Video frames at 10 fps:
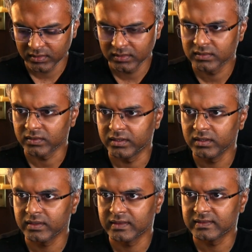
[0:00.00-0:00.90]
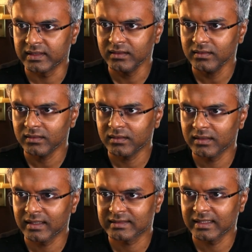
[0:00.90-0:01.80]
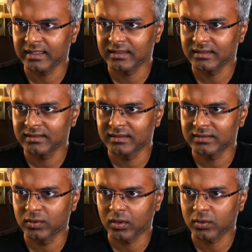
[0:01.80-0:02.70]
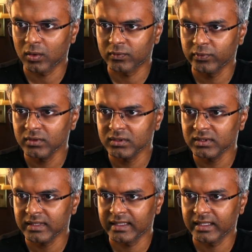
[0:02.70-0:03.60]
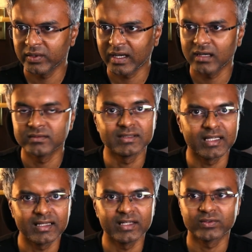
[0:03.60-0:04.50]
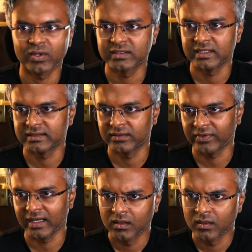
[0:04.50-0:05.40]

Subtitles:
So here you can see it has created this .claude folder, and there you have the settings.json file.